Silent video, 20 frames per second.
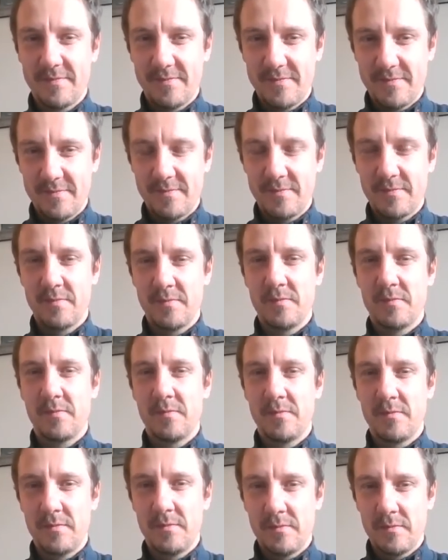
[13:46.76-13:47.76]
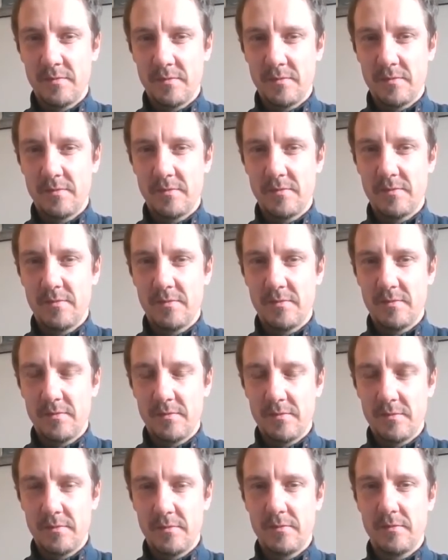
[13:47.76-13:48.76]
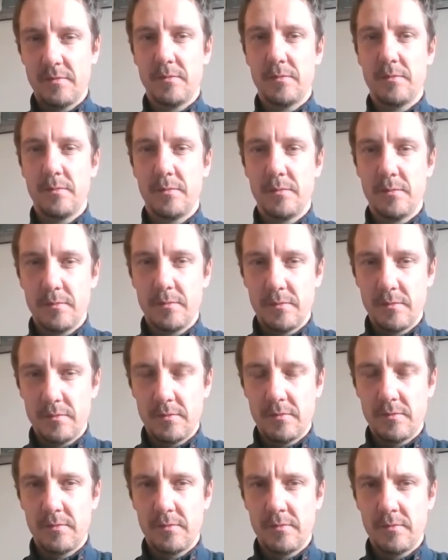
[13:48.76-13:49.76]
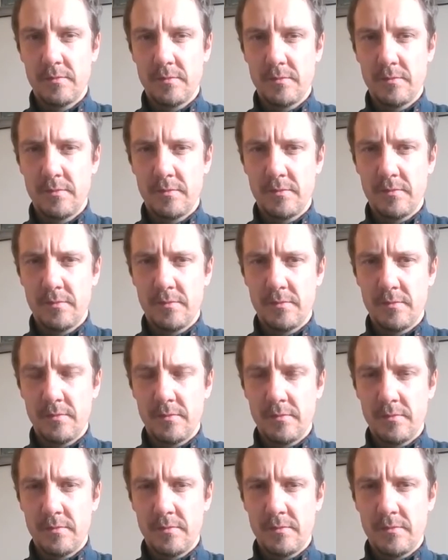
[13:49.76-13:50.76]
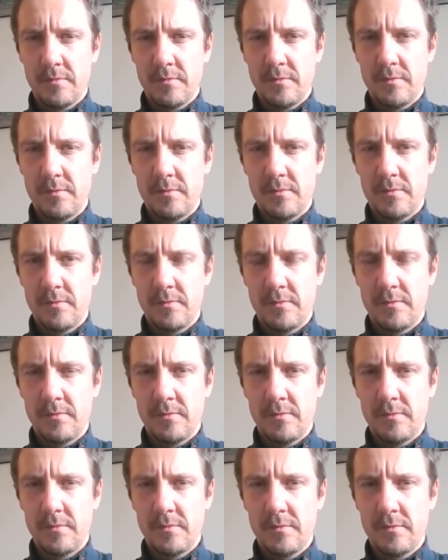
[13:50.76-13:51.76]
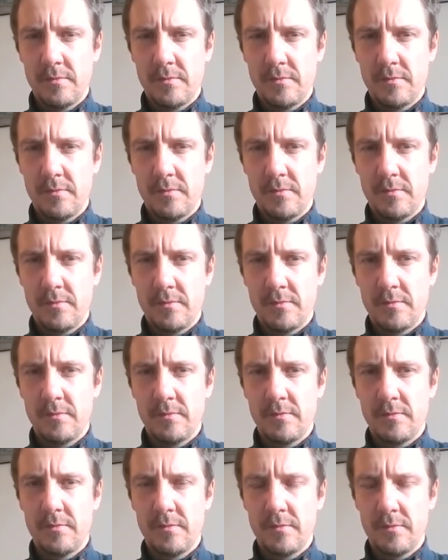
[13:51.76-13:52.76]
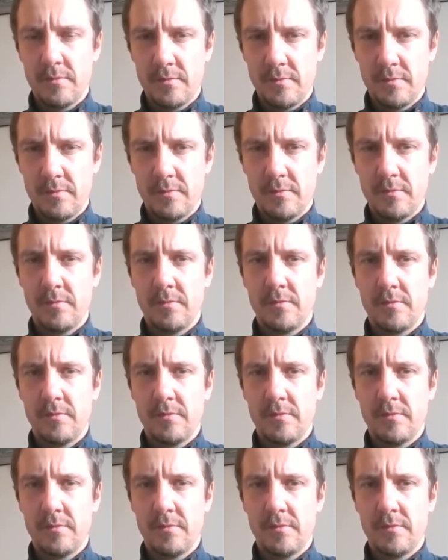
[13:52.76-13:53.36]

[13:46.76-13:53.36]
(silent)